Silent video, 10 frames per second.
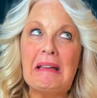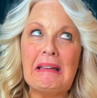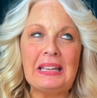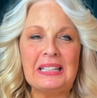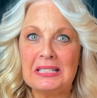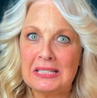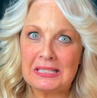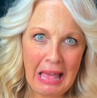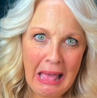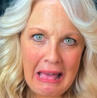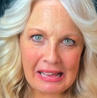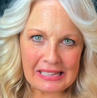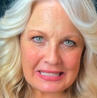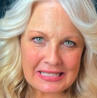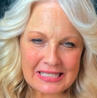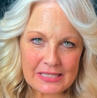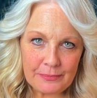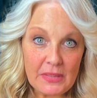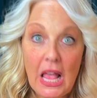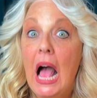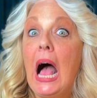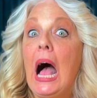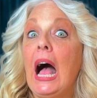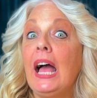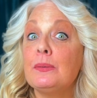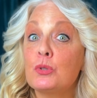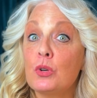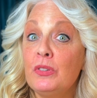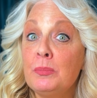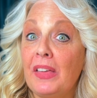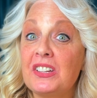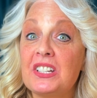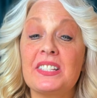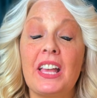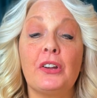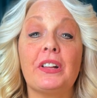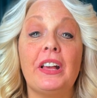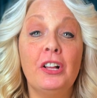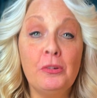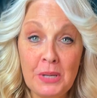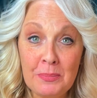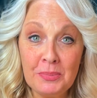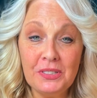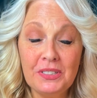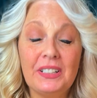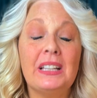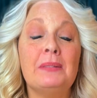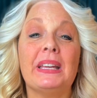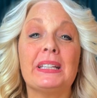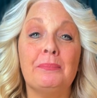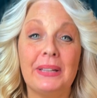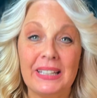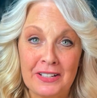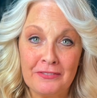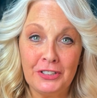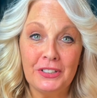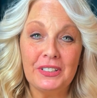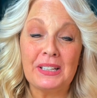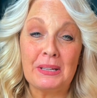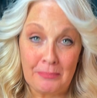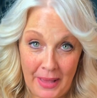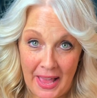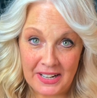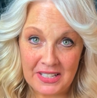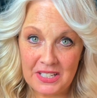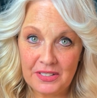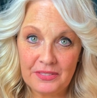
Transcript: He says, I am driven by the desire to help people and make a meaningful impact.